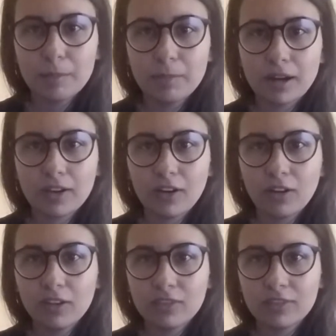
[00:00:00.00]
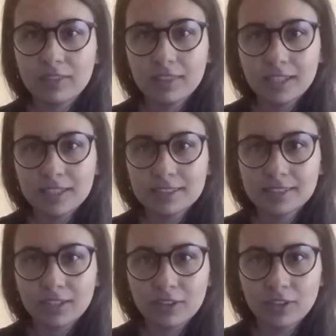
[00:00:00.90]
but all of
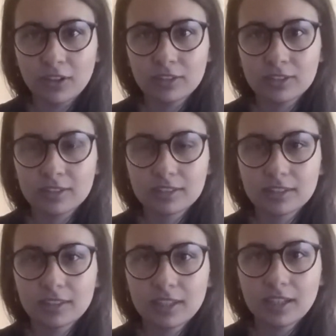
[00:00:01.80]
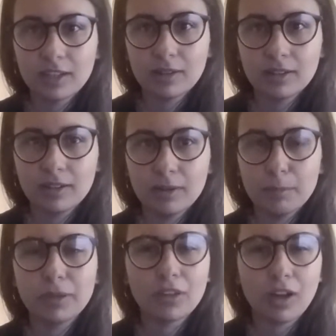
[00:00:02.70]
these are not
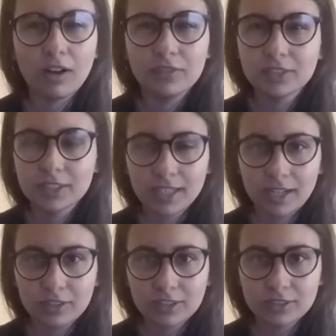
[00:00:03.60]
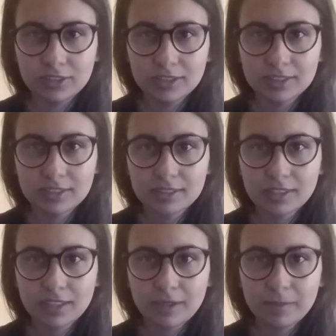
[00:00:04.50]
beloved characters.
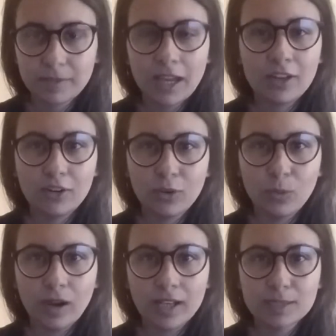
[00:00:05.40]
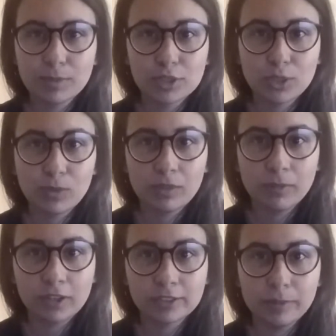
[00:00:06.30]
I don't know why, especially with
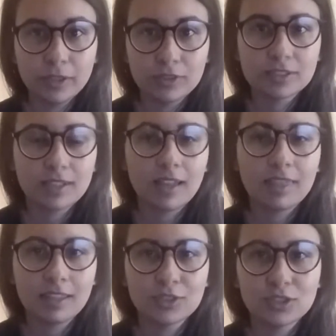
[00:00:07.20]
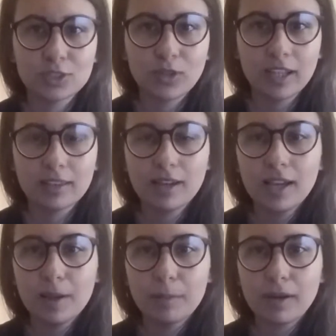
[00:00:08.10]
Martha, because I think she's great,
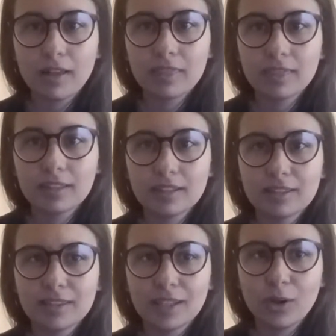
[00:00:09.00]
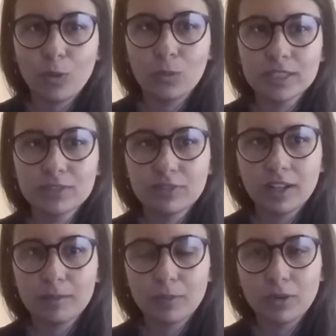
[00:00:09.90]
but they always
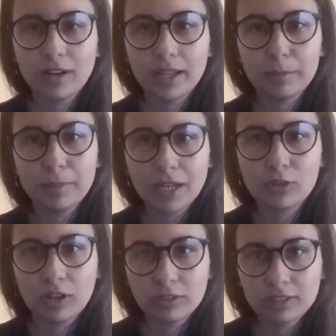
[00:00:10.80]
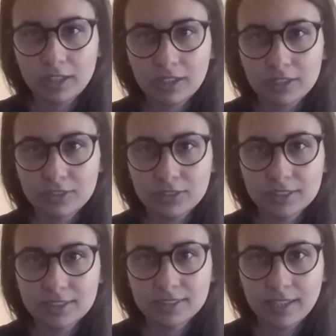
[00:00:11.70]
felt more like background
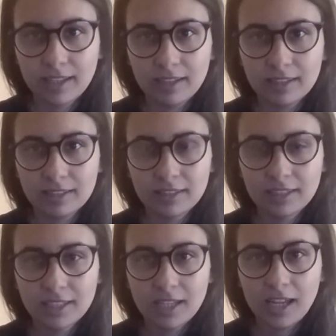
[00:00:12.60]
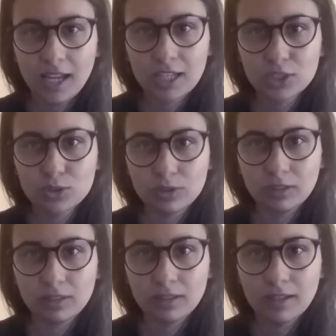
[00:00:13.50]
characters than
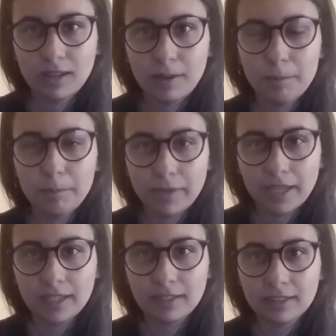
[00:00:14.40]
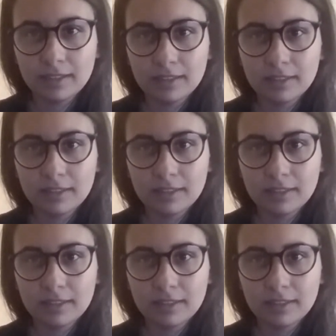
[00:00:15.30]
actual main